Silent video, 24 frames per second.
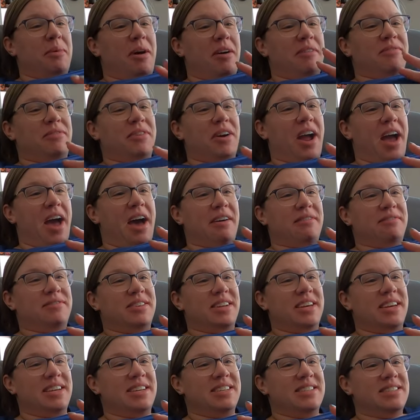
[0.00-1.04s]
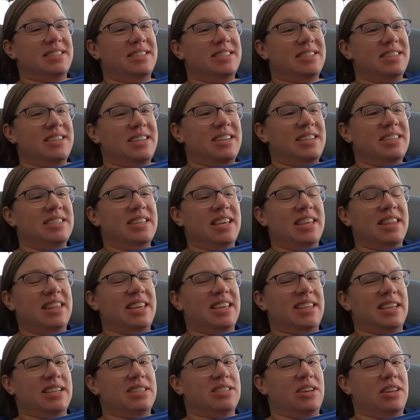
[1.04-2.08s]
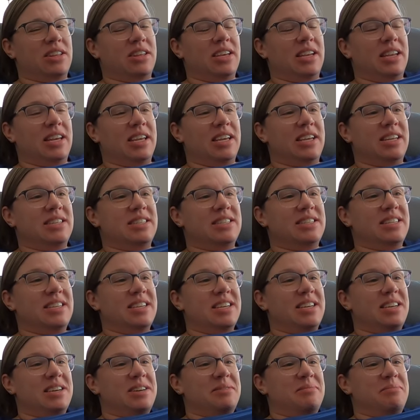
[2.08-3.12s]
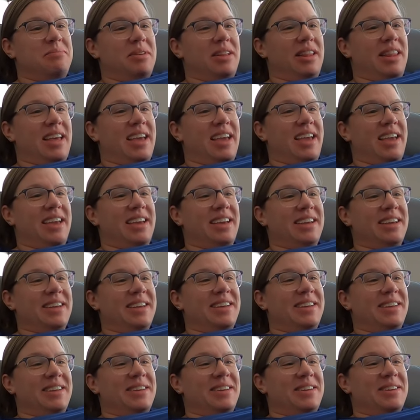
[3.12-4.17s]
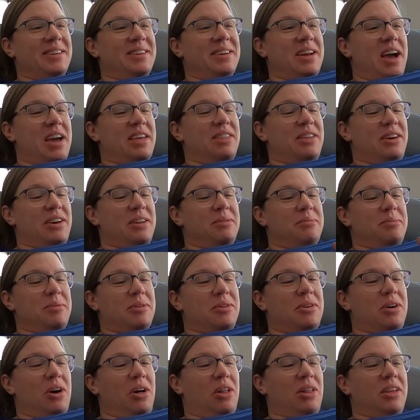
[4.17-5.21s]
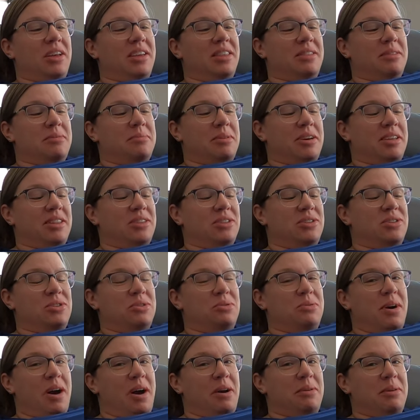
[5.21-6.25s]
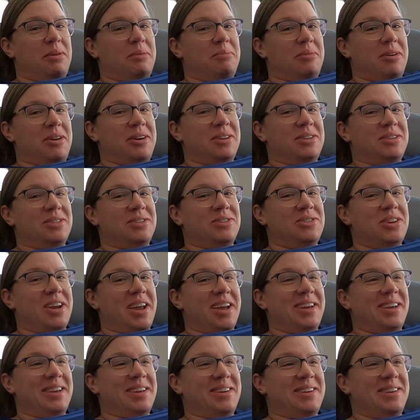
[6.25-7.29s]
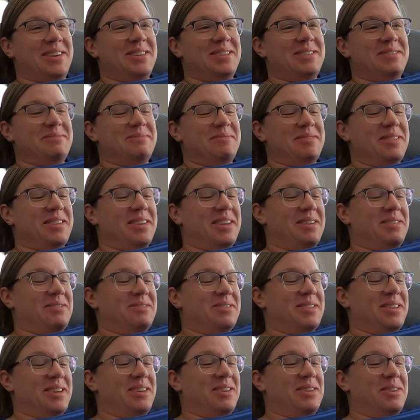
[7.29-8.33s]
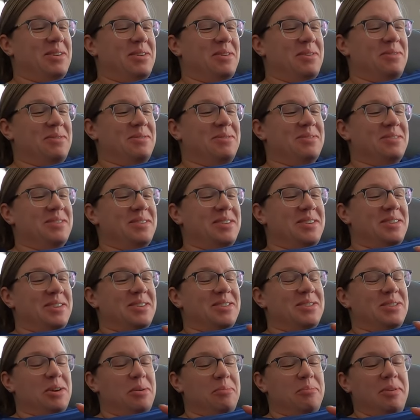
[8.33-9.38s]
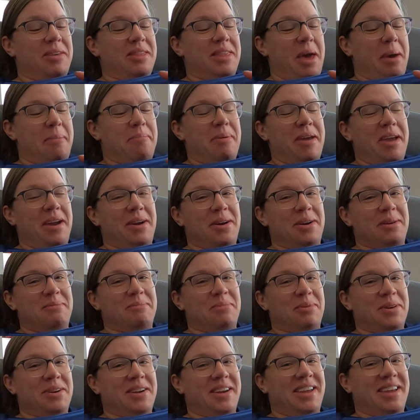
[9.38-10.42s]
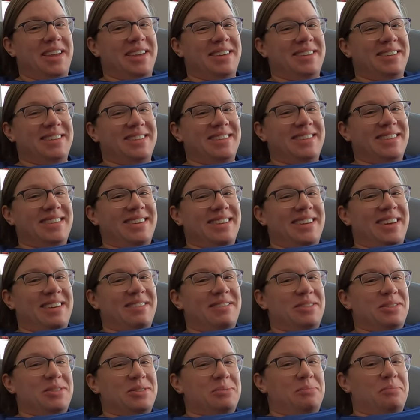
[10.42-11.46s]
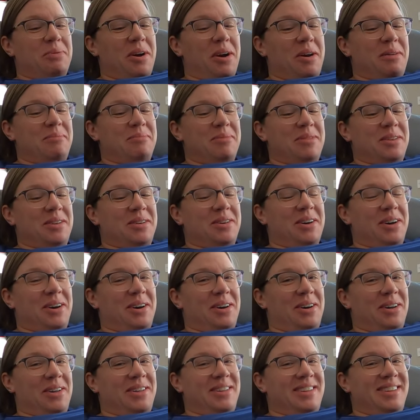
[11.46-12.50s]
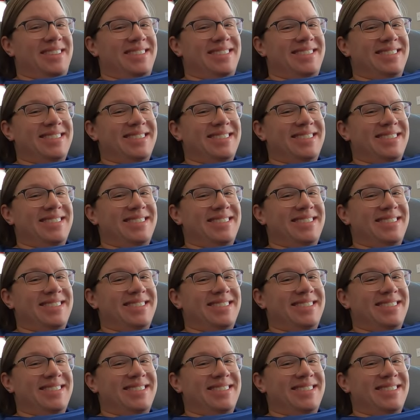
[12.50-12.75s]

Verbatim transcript: him off for half days, so I think that's all he needs. But like, I thought about calling them at the two hour mark to check in on him, and then I was like, no, don't be that parent, Brittany. There's a problem, they'll call.